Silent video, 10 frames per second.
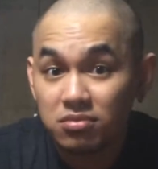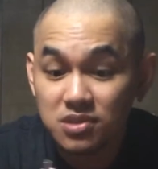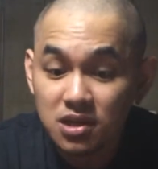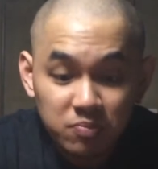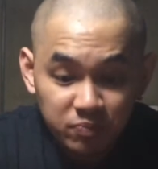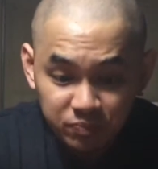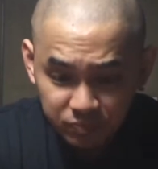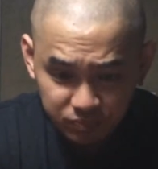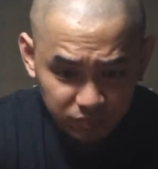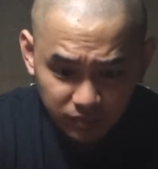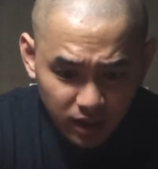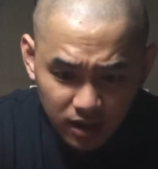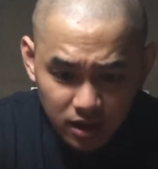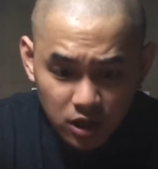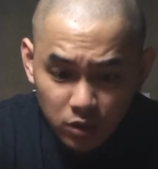see,
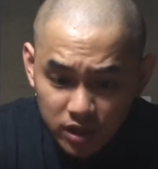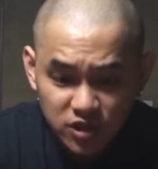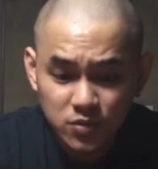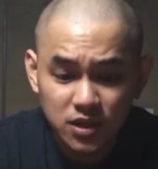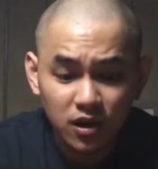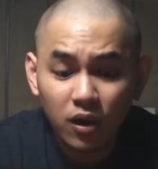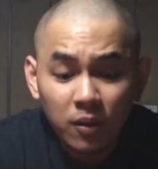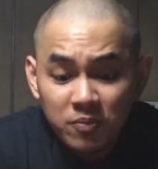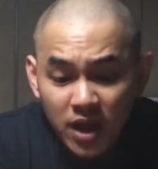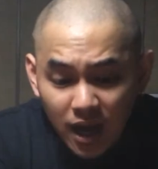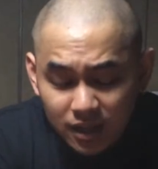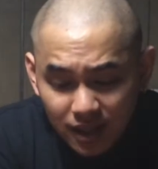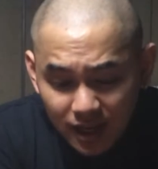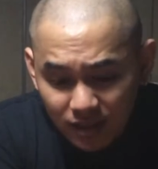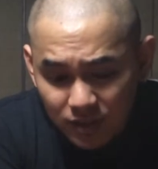no issues at all. I
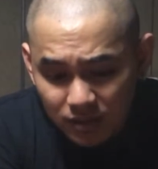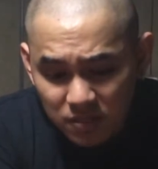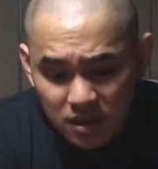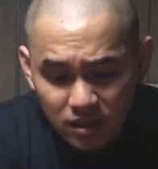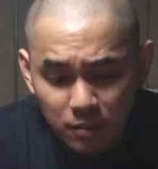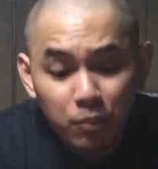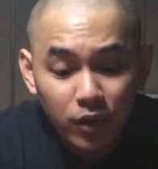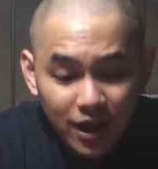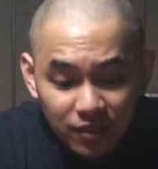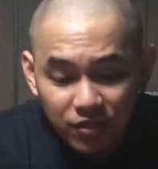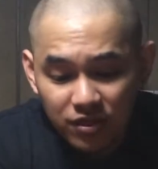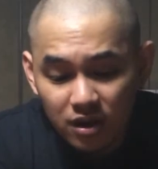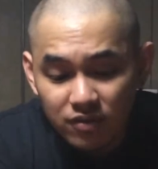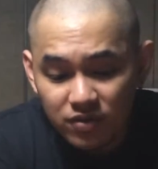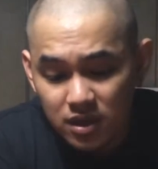like that the breadth
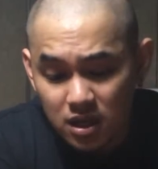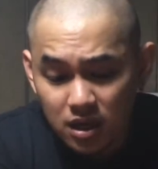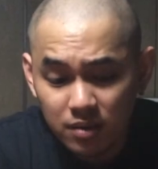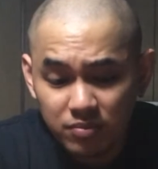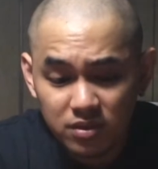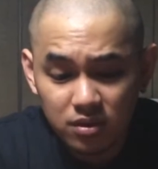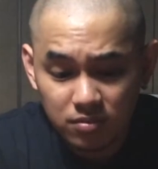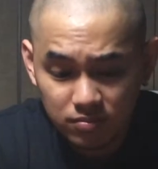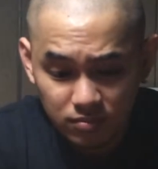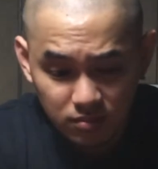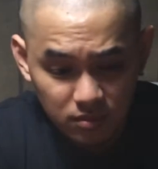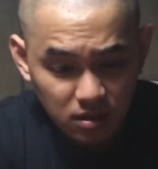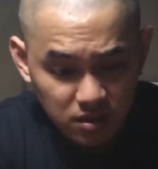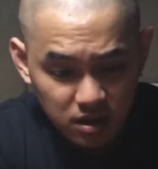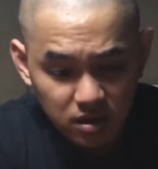of the
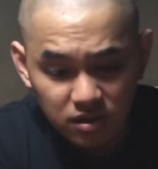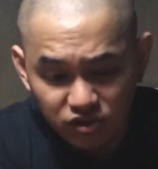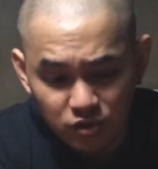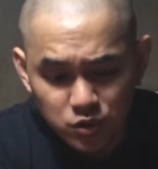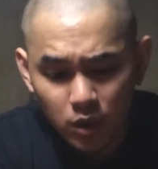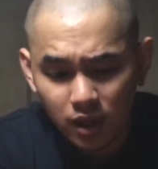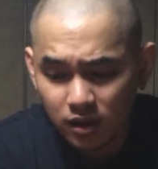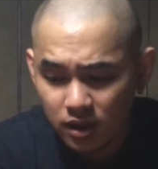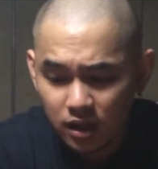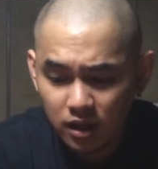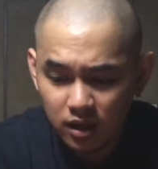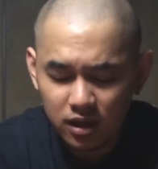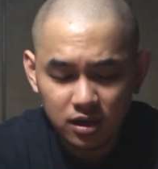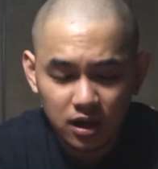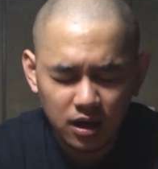juice well
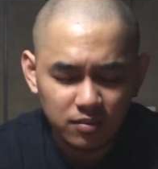in